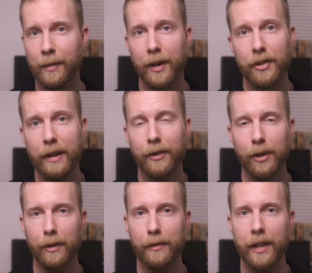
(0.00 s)
in my street
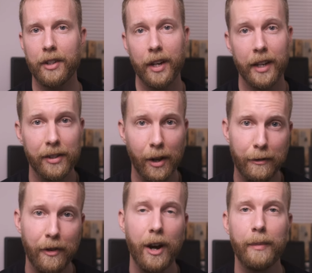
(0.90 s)
photography journey so
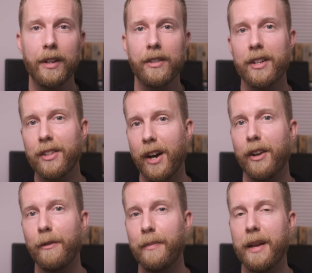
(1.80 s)
far because I started
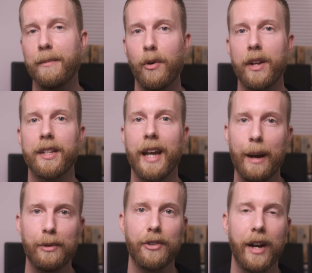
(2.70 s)
off being more into
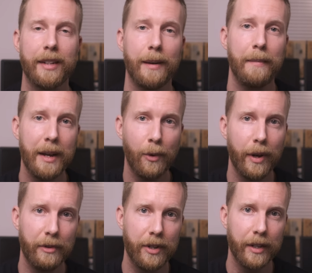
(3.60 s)
abstract and minimal
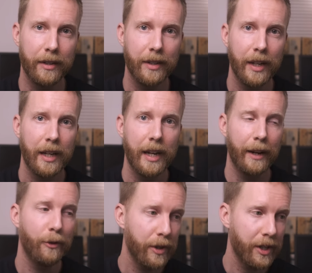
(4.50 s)
images, and
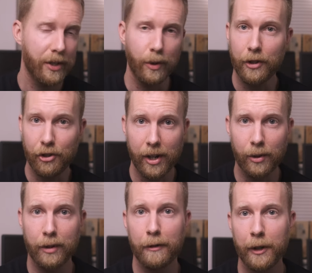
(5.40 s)
I've always sort of
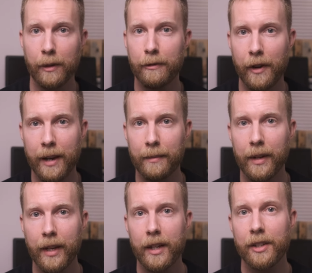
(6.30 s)
struggled to fill the frame,
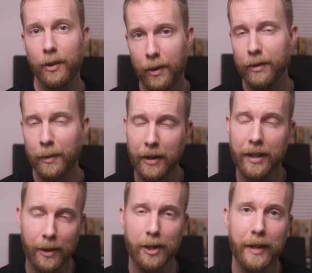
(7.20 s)
so to be
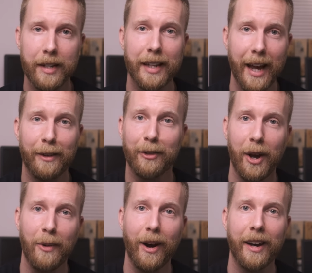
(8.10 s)
honest I was a bit scared of
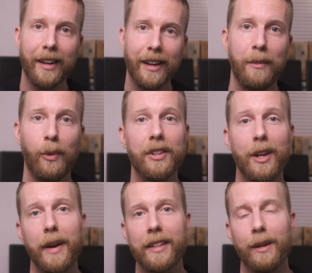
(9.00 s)
going wider. But once
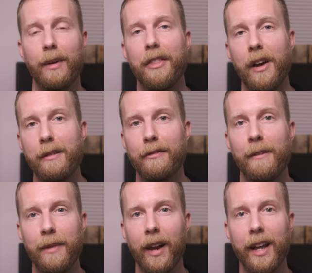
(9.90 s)
I picked up my
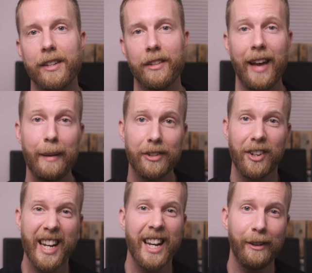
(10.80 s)
35mm lens, I've
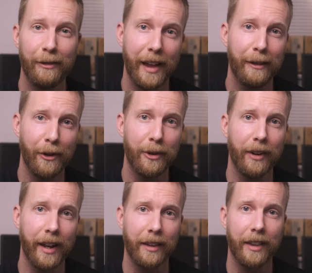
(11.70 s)
absolutely loved that focal
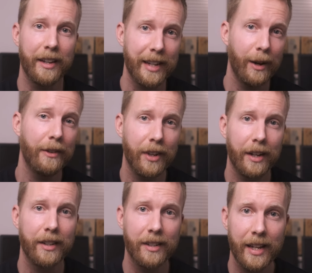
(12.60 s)
length, and it's how I've
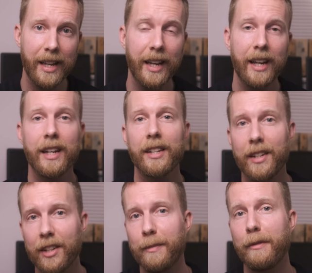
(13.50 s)
started to see
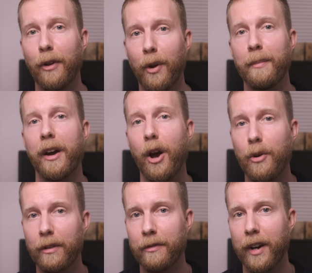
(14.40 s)
since I've been following my
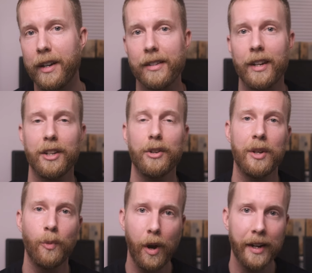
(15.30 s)
own advice and
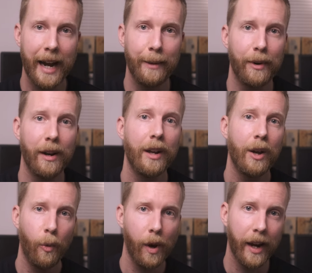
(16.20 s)
using one camera,
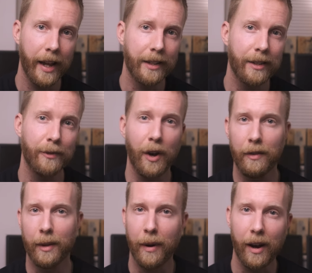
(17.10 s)
one lens for
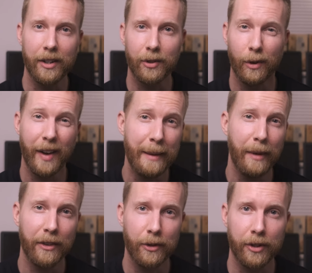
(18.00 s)
over the past sort of 8
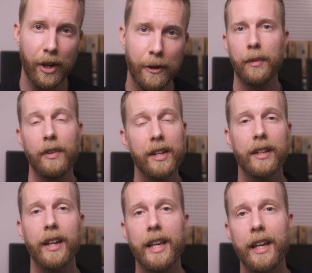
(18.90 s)
months or so. But
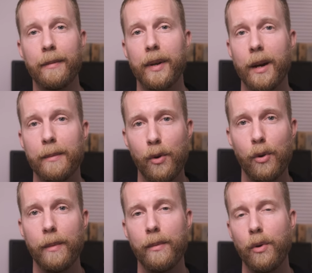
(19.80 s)
recently I've become
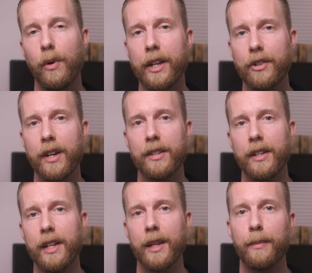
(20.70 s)
more and more
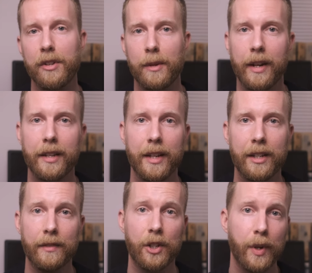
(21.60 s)
interested in the
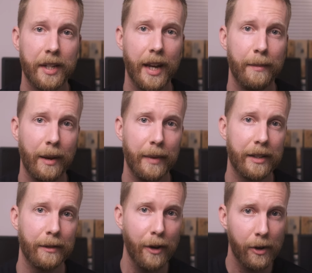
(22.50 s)
possibilities of the
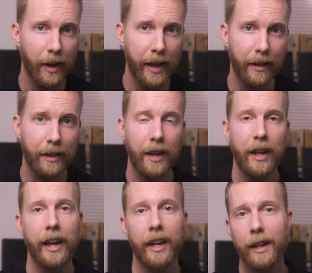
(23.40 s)
28mm focal length,
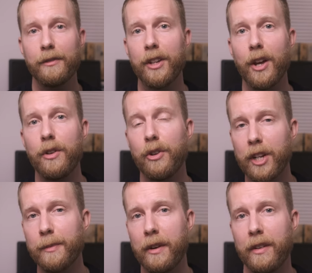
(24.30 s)
and I'd love to know your
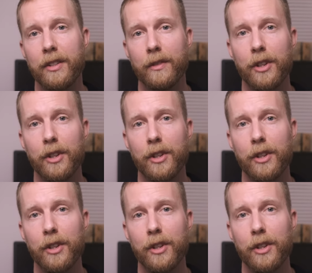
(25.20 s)
experience of